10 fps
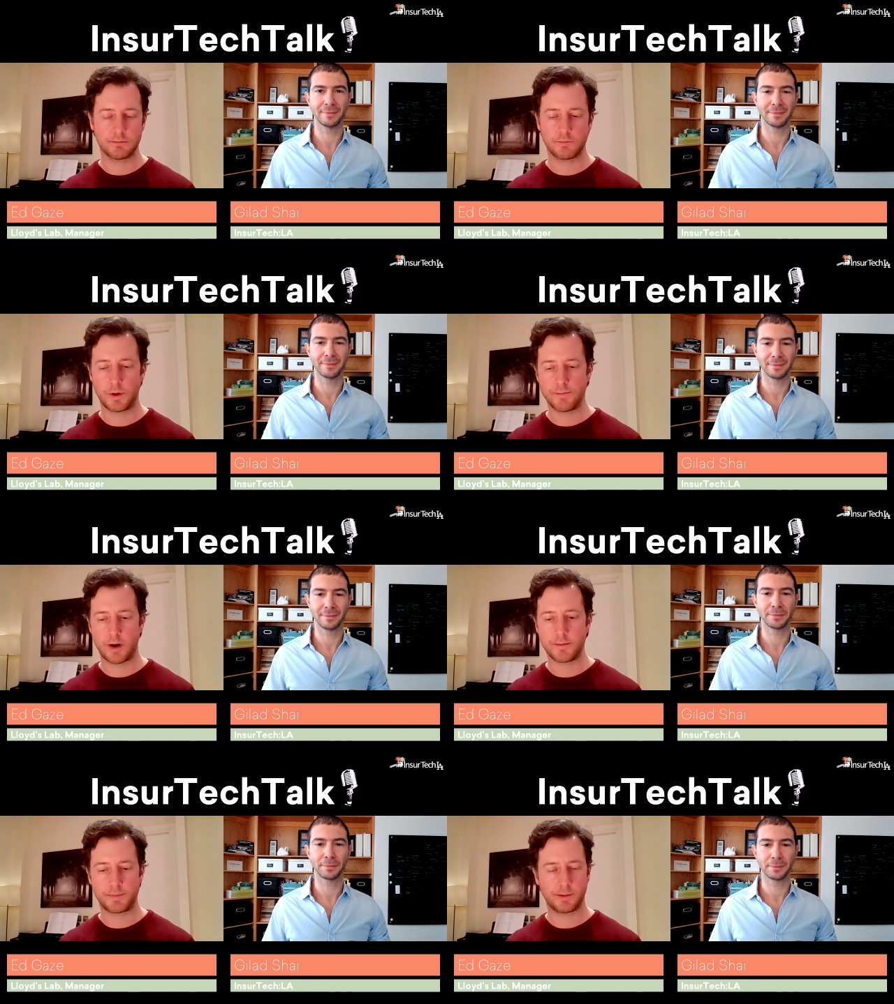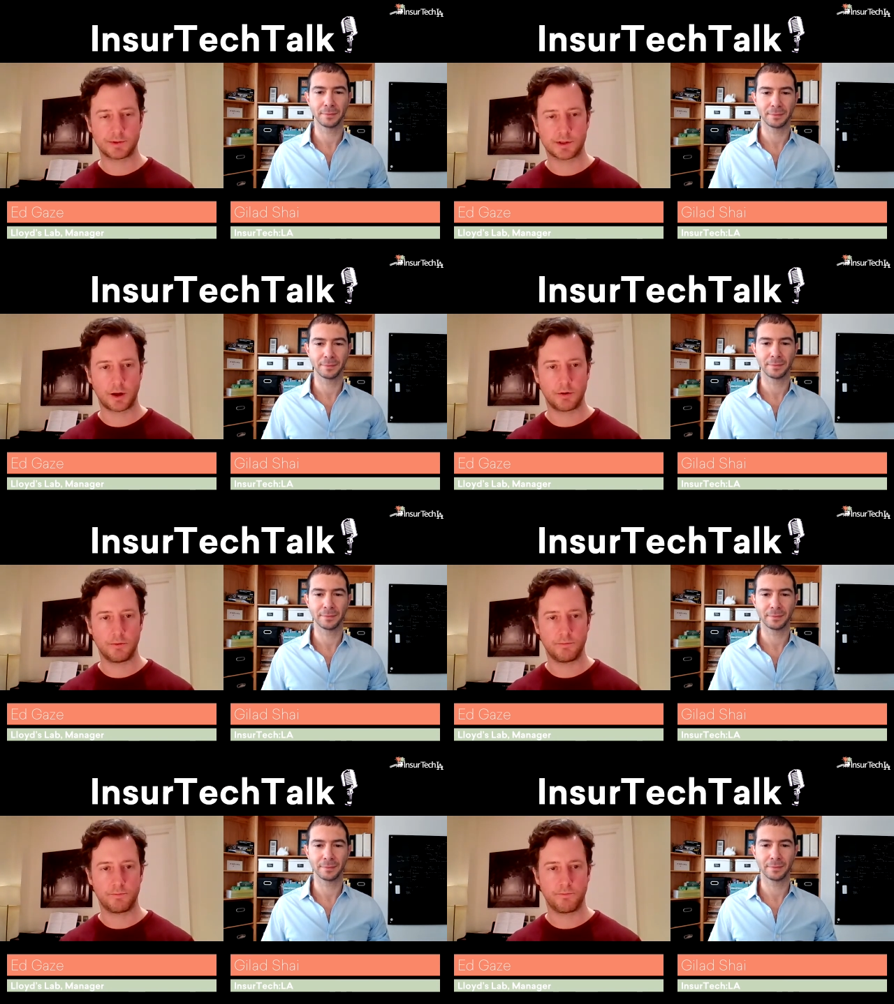Speaker 1: We might be able to
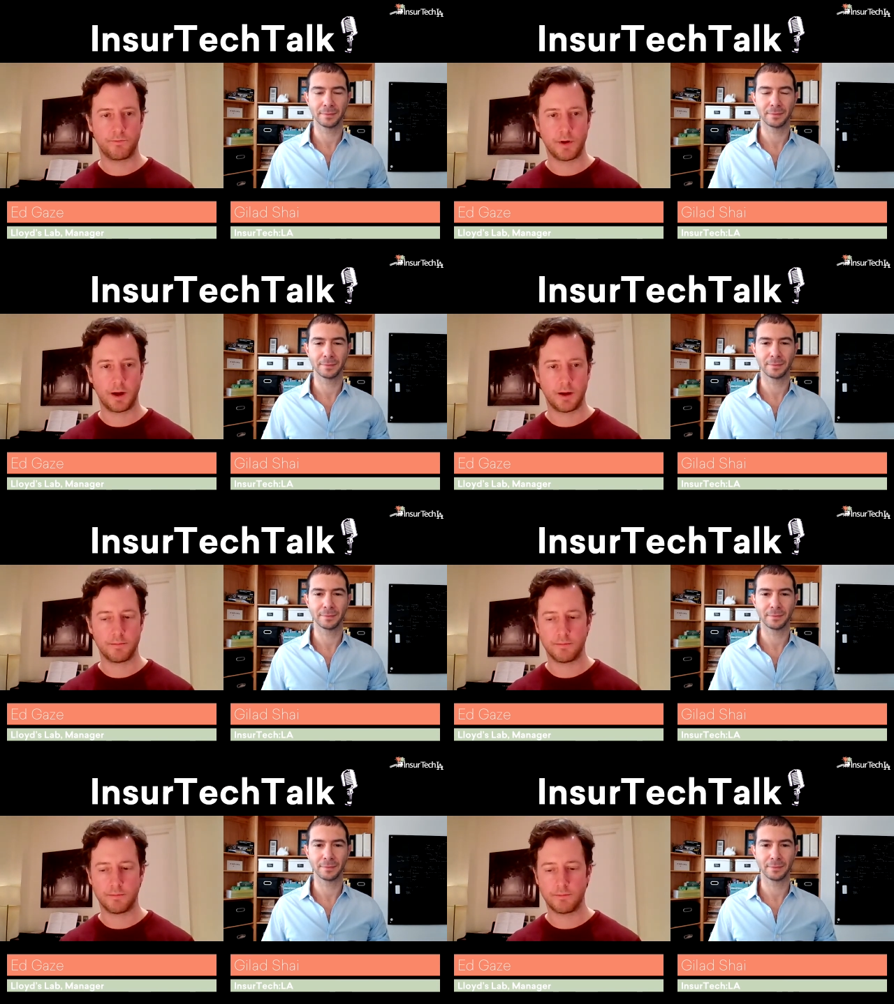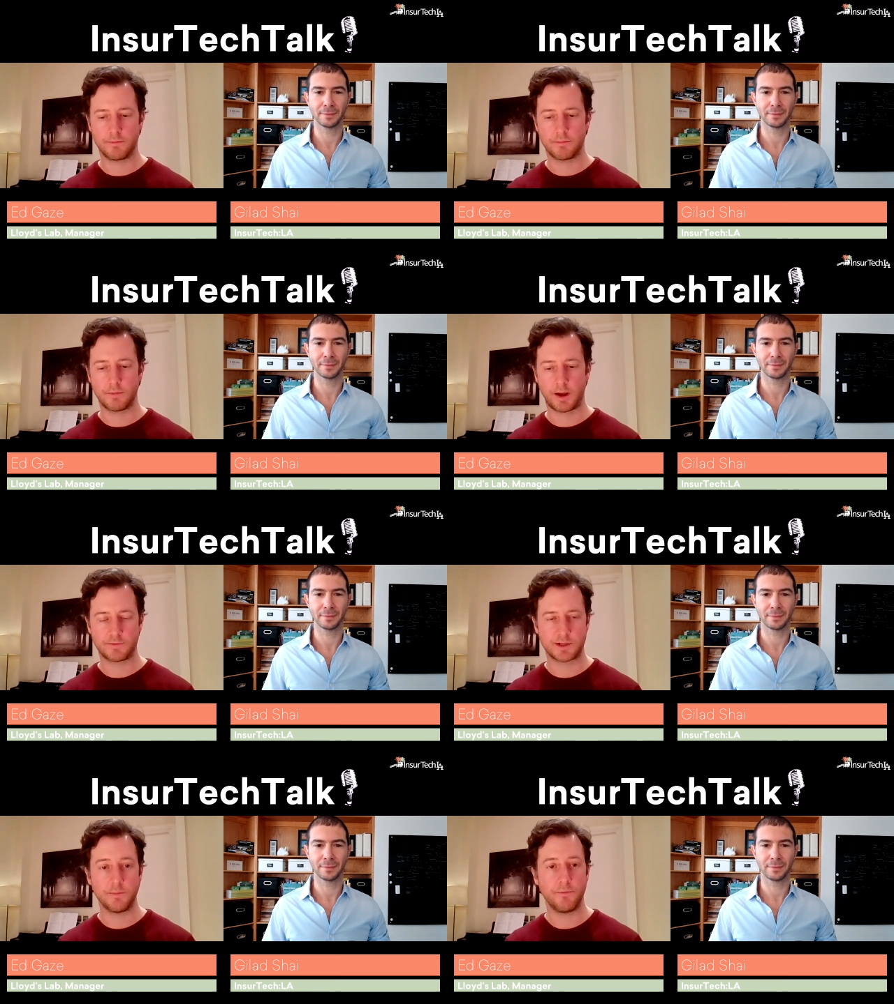go um, have
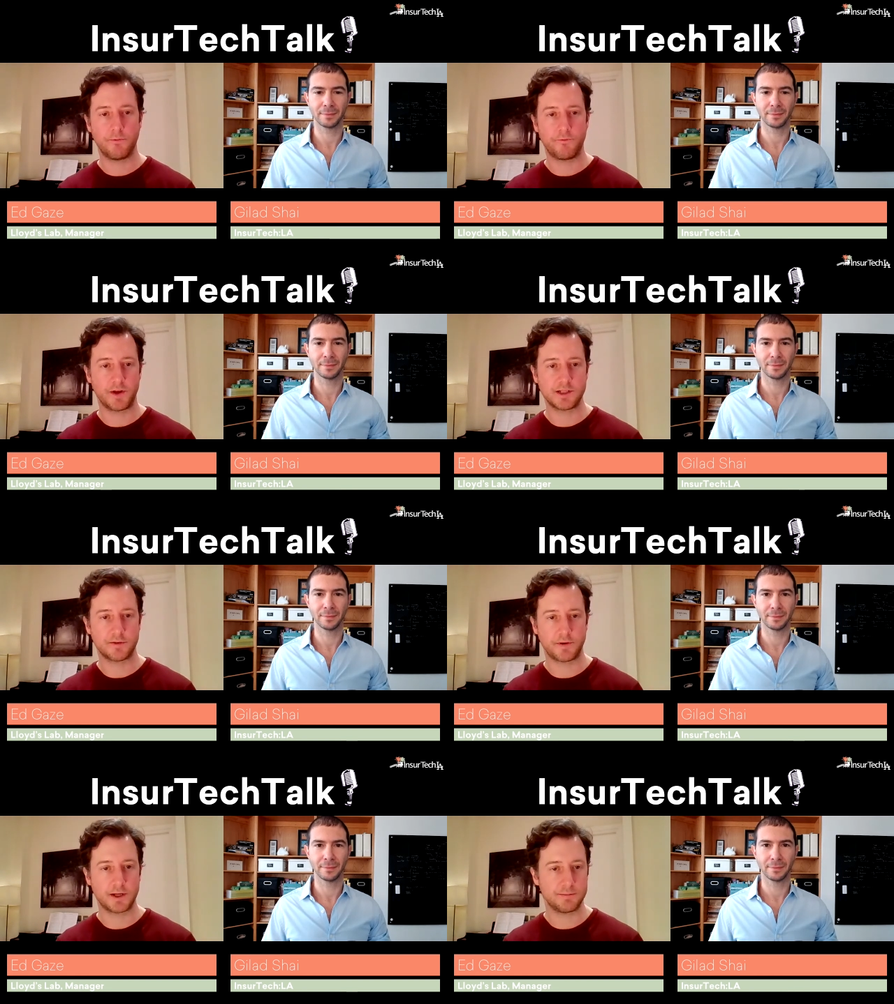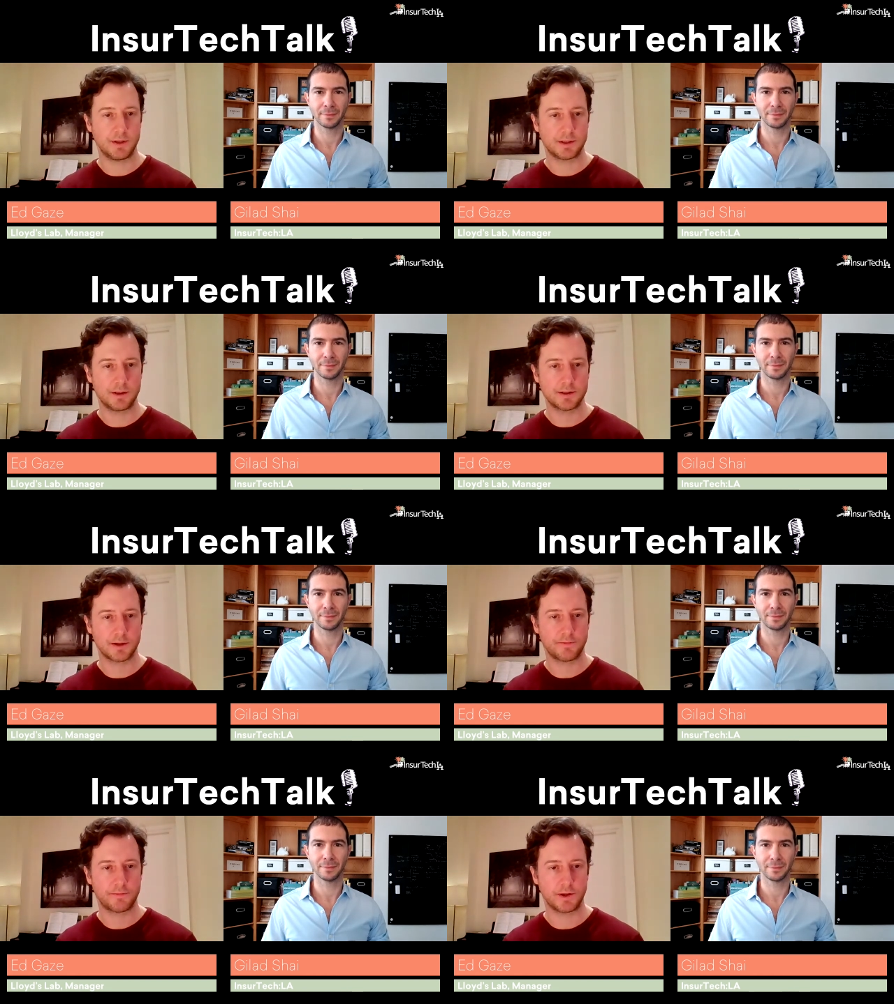some face to face meetings if
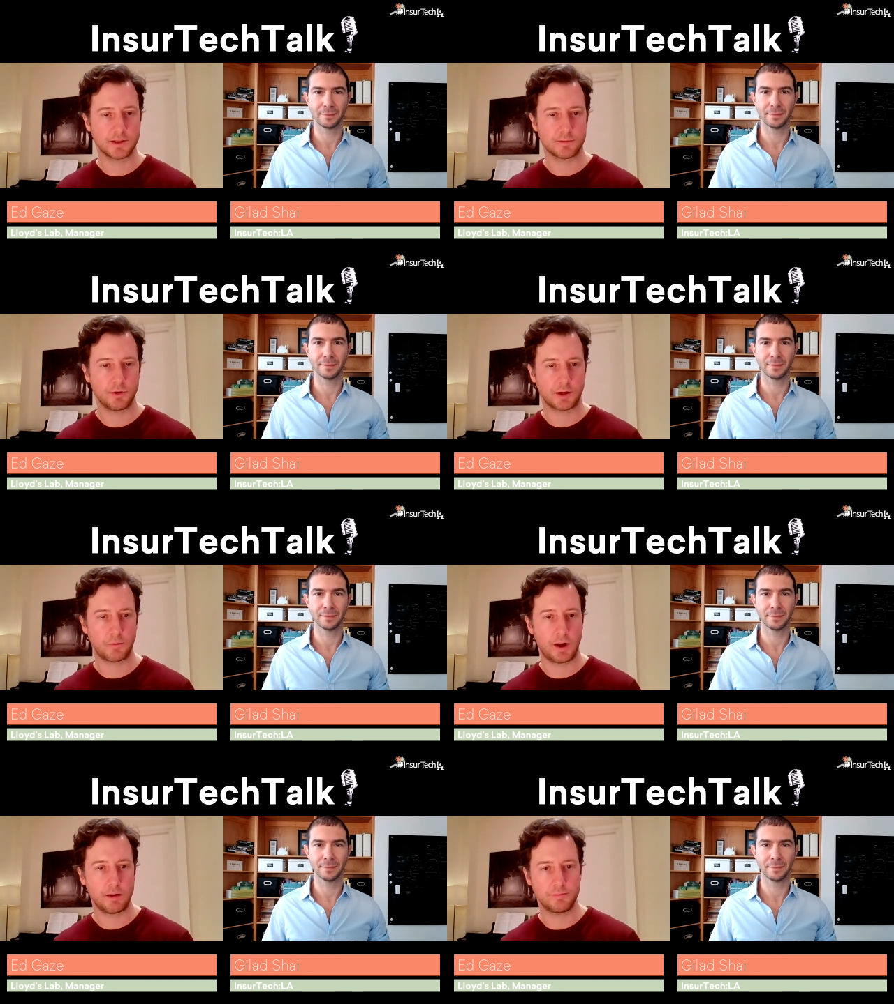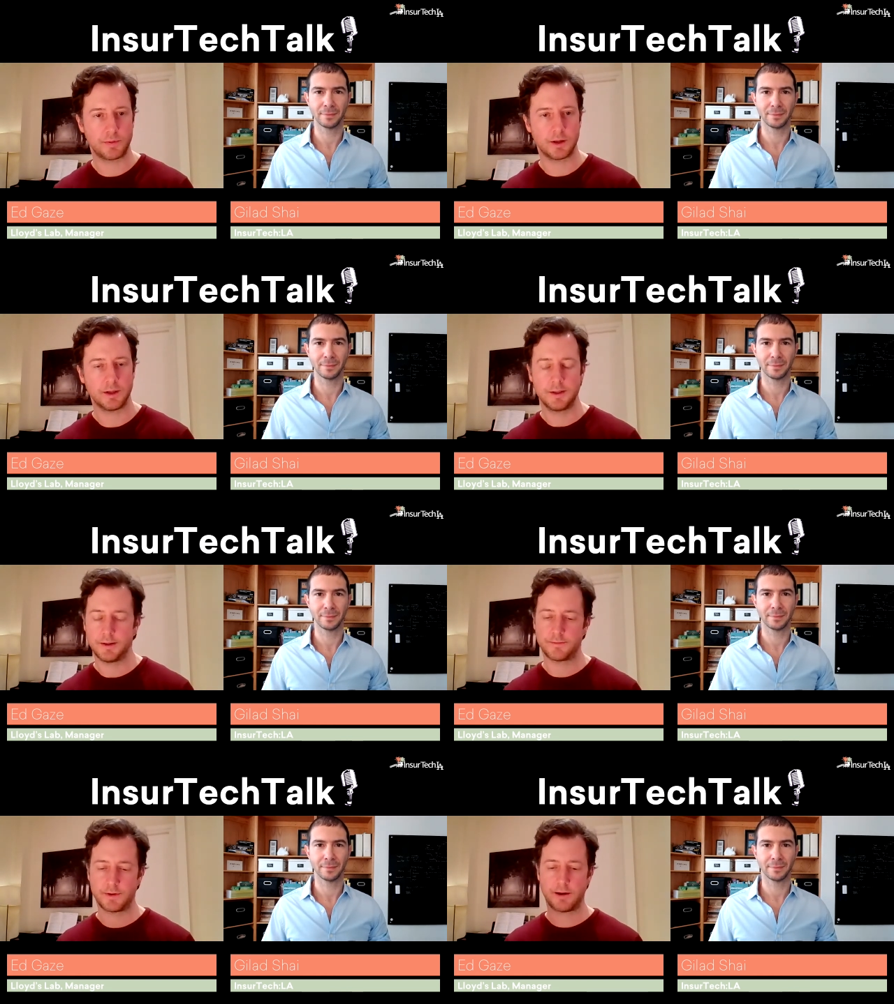things work well, but
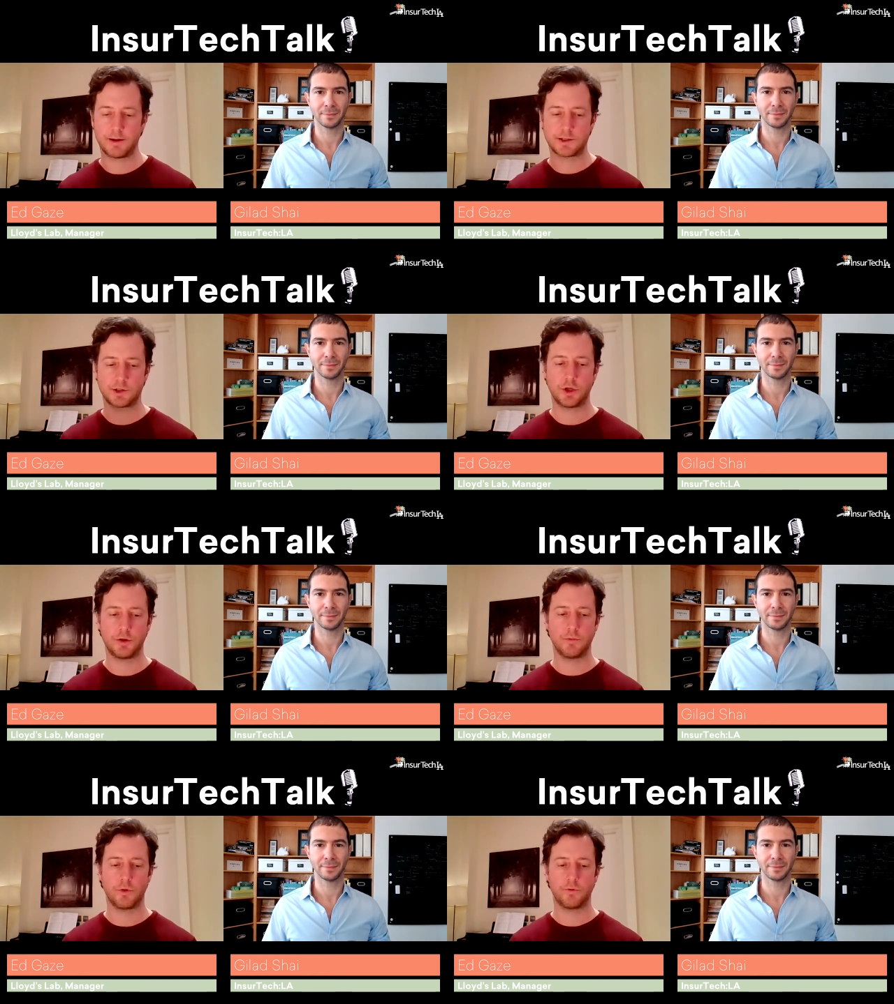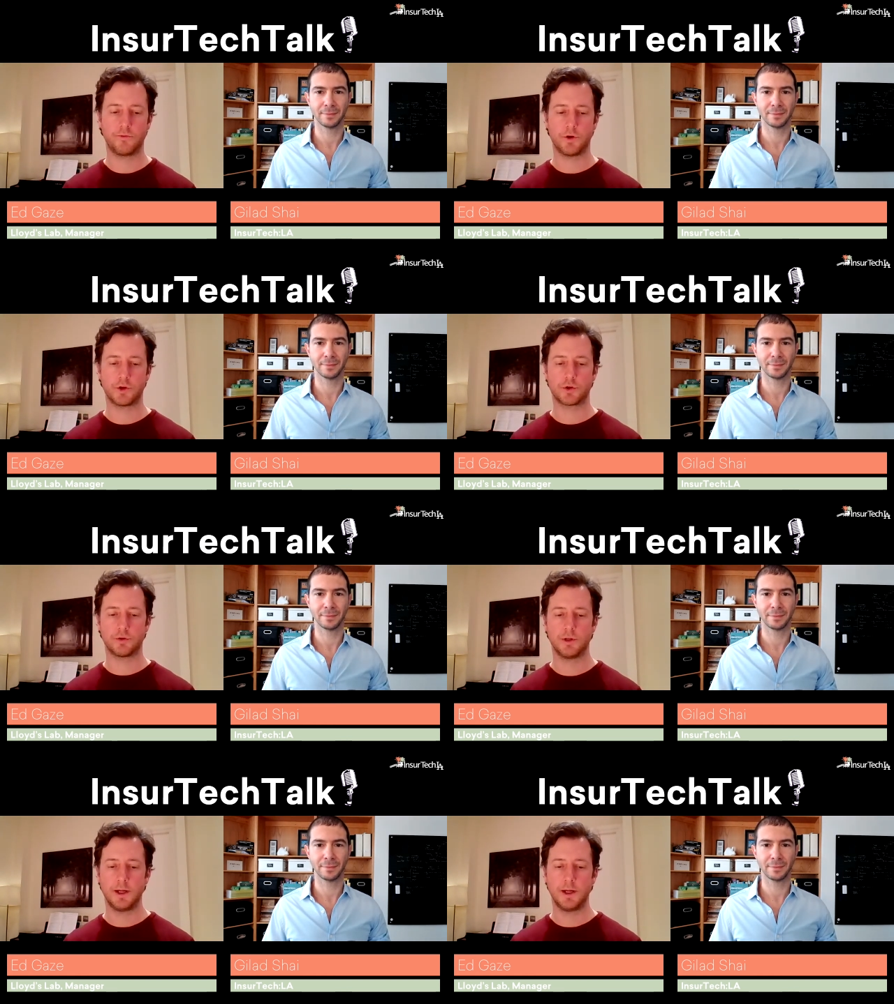for now, let's assume all virtual.